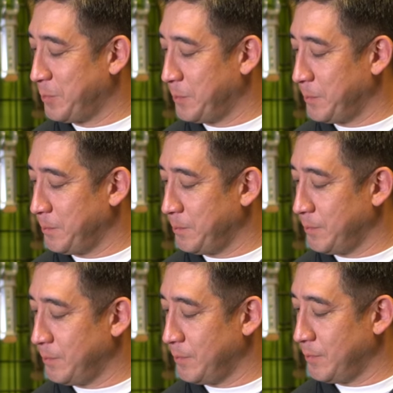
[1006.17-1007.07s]

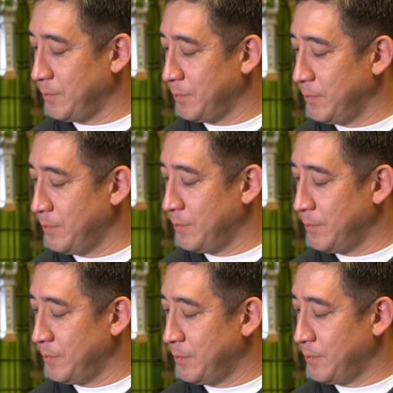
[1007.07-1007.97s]

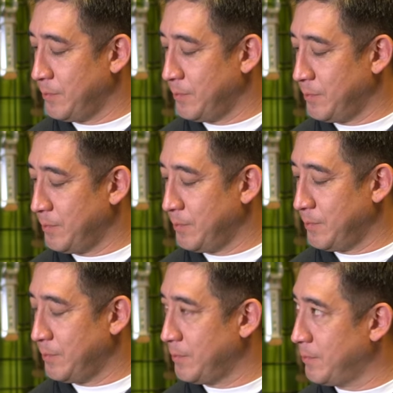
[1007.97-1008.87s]

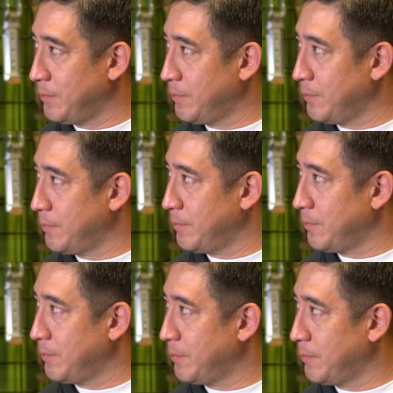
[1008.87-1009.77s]

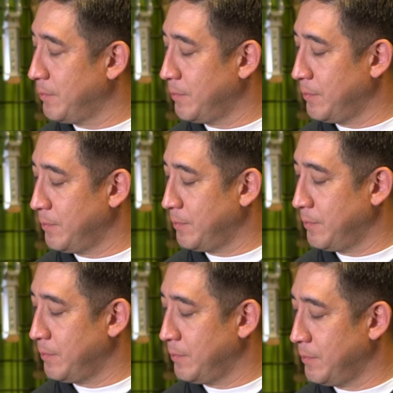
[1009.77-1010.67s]

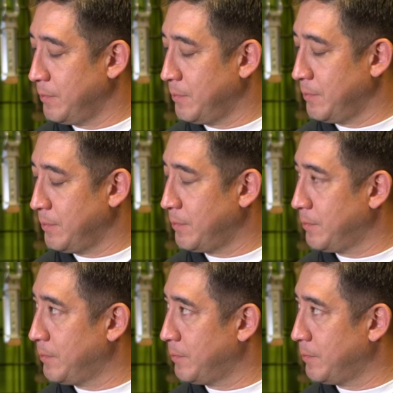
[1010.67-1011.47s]
The person shown says nothing.